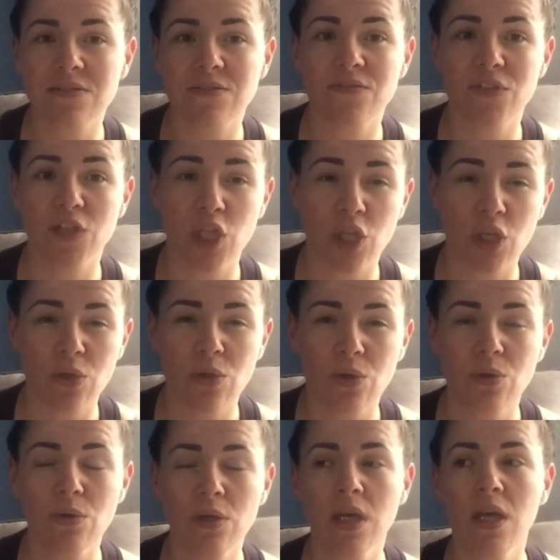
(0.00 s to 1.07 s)
for
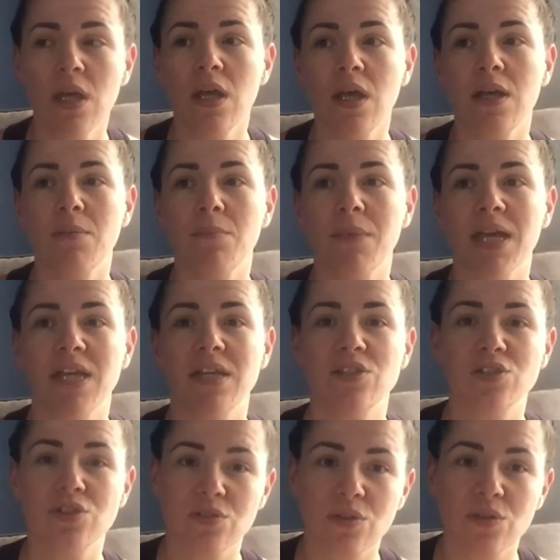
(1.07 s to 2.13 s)
you and making
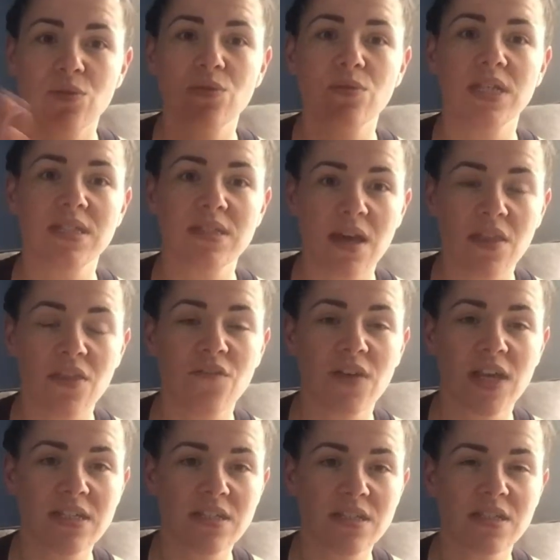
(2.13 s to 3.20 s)
sure that all these other
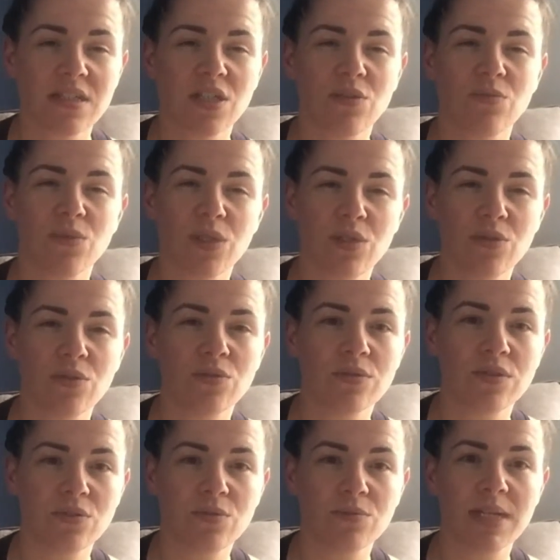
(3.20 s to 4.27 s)
vendors that you wouldn't
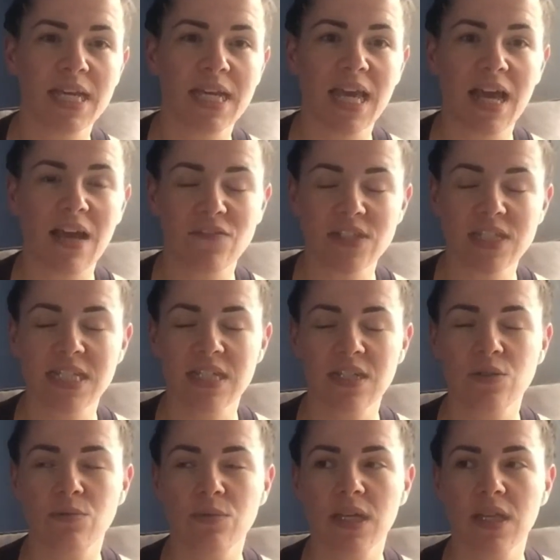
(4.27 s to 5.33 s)
normally have to
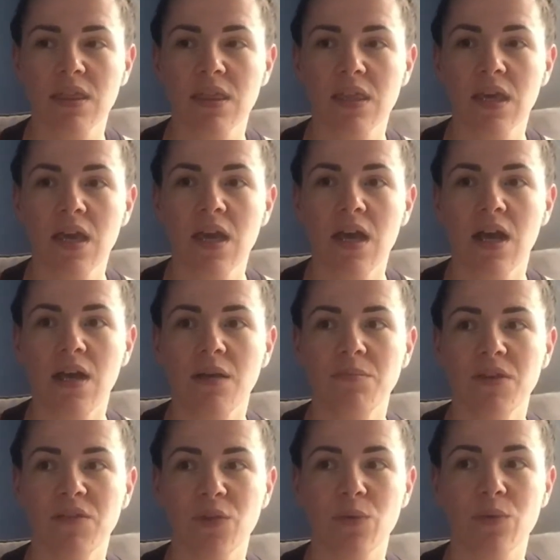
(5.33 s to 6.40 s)
deal with
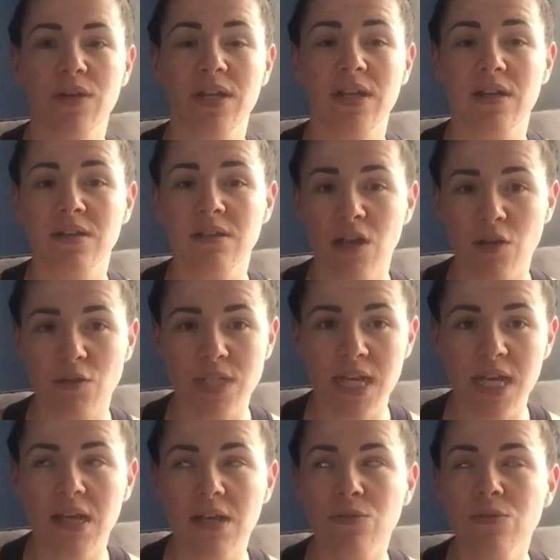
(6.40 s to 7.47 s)
if you were in a
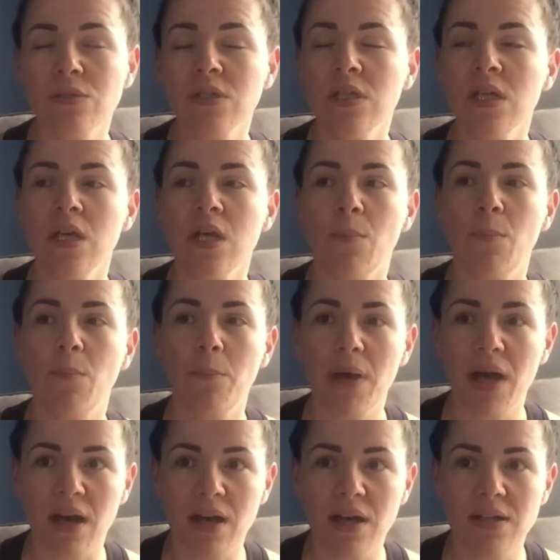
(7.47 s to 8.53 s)
hotel,
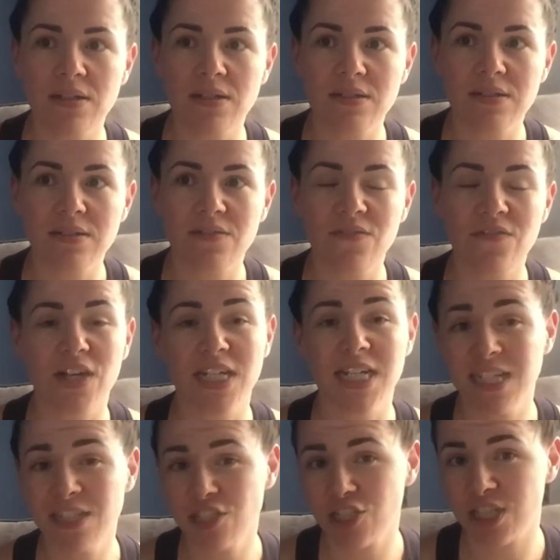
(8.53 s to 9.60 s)
but
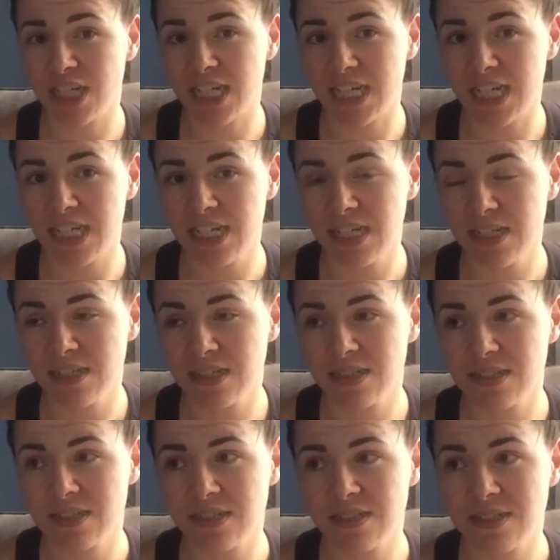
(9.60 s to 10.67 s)
financially,
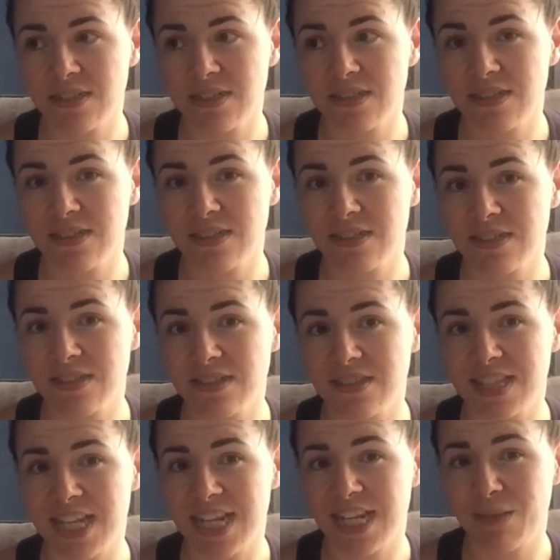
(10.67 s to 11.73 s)

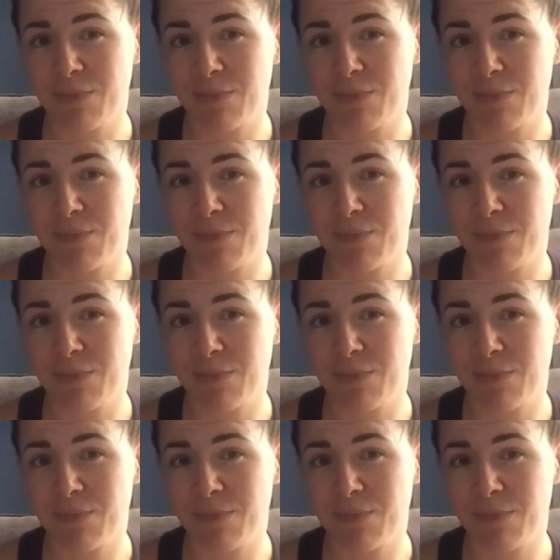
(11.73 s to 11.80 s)
the little